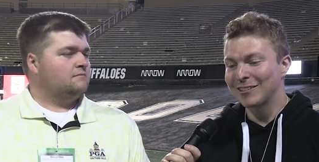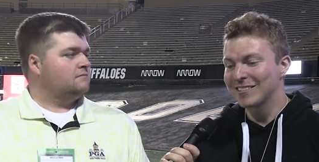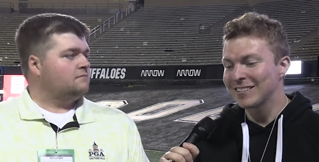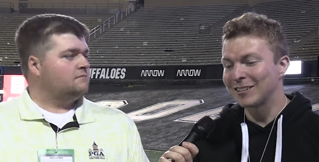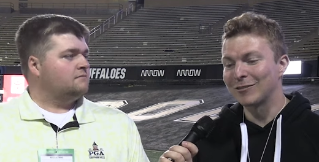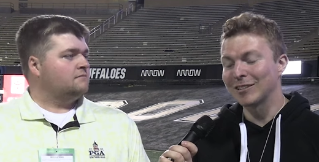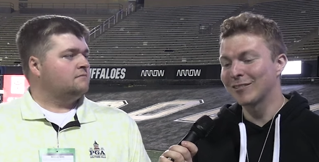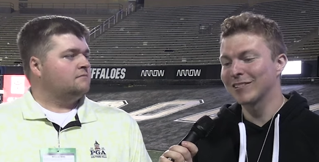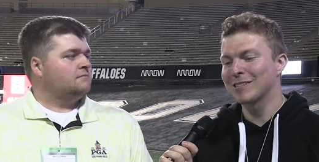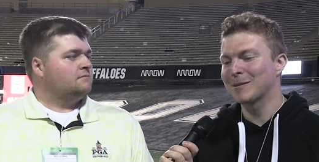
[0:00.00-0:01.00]
Speaker 1: going to see a
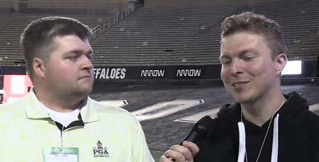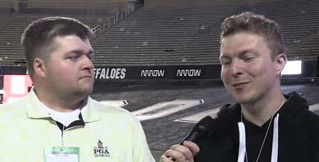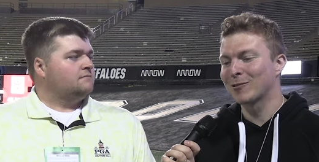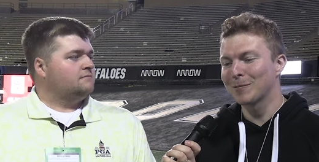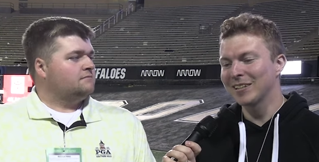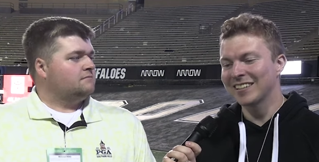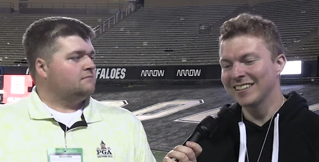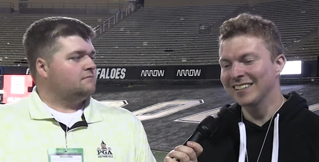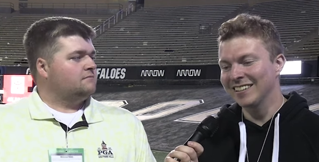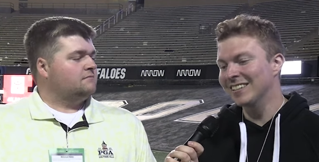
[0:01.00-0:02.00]
really, really special
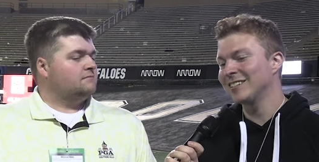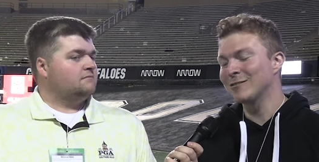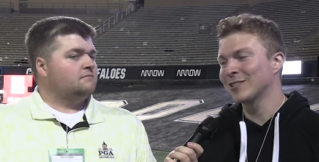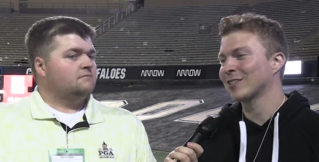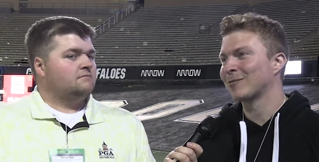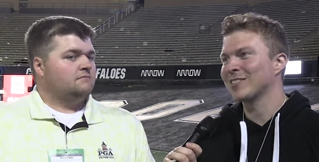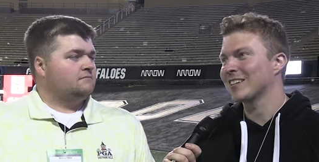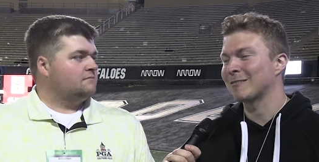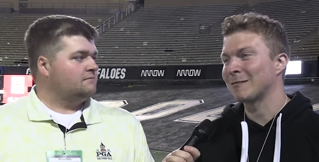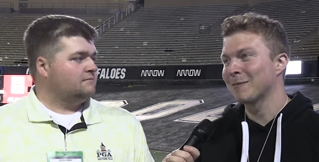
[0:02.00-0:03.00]
quarterback. And you took the
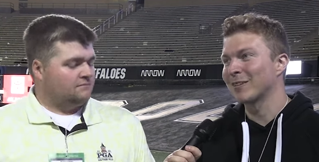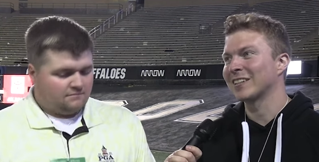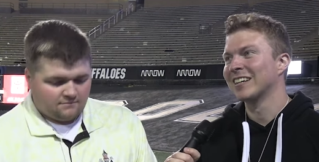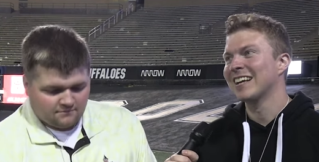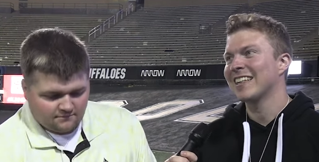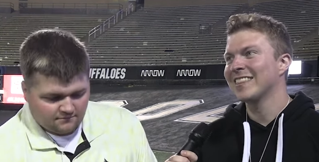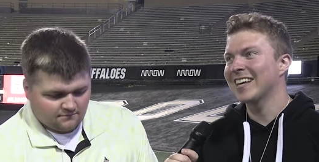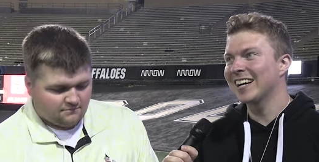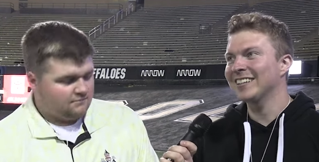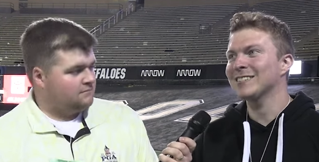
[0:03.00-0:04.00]
words out of my mouth.
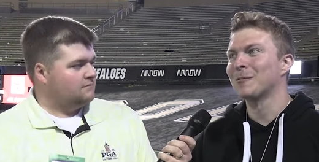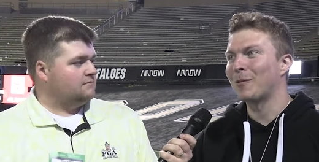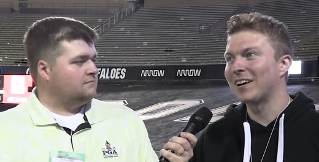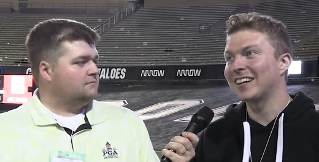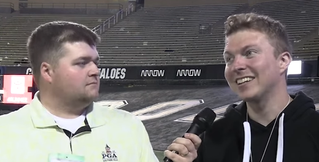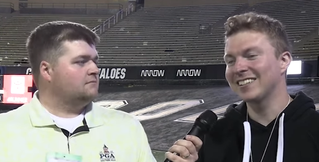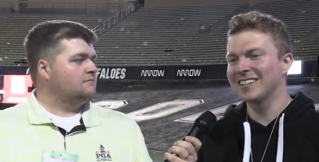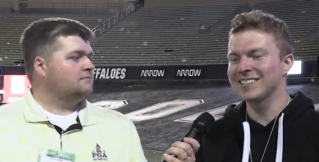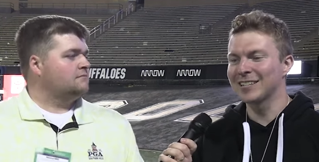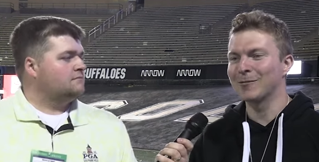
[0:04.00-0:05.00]
That is why
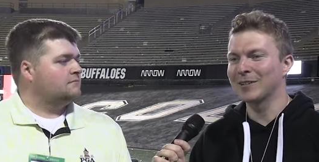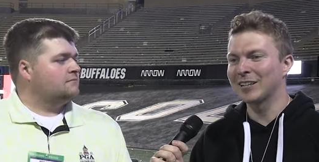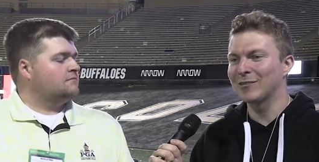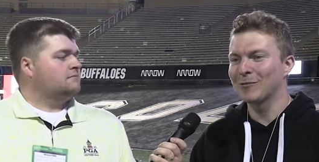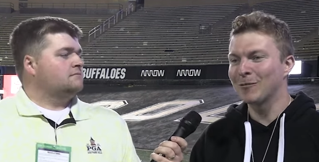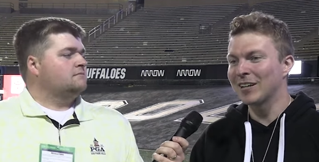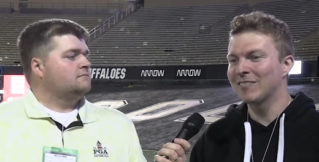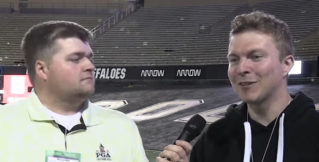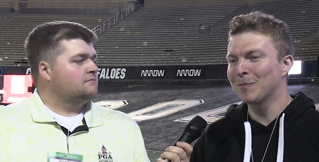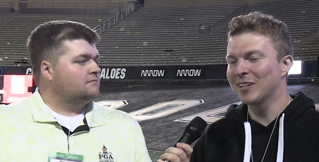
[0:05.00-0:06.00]
K-State went out when
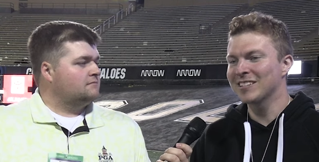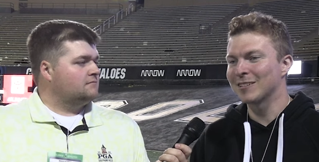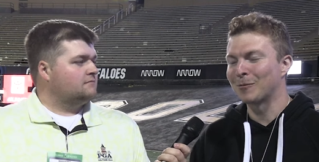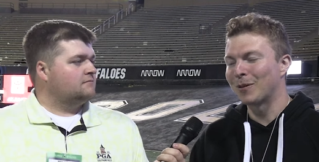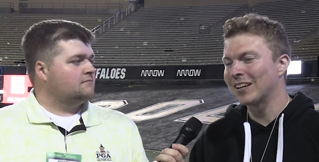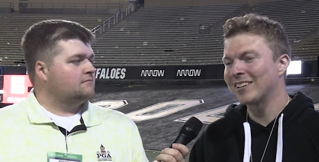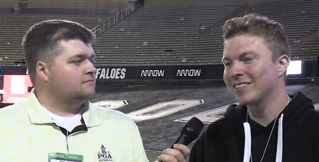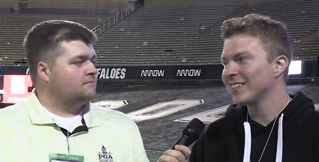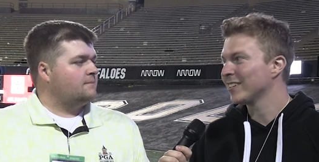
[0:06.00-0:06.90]
everybody said, why are